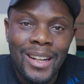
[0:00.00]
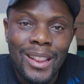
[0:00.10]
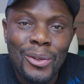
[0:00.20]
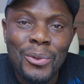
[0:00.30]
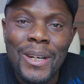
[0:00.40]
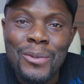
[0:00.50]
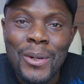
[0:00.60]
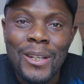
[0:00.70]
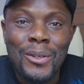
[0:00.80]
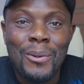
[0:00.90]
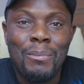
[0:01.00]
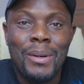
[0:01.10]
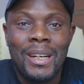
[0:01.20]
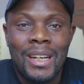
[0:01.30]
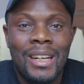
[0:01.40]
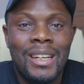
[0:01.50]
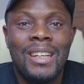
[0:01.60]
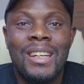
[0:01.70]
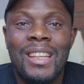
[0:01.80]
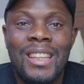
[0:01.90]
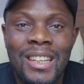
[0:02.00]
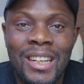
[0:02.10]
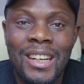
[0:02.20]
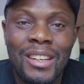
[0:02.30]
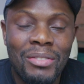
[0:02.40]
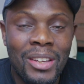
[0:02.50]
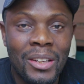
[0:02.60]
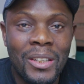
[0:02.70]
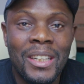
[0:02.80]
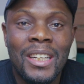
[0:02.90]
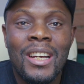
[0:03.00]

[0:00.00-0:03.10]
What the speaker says: Hello and welcome back. Daddy Cliff here.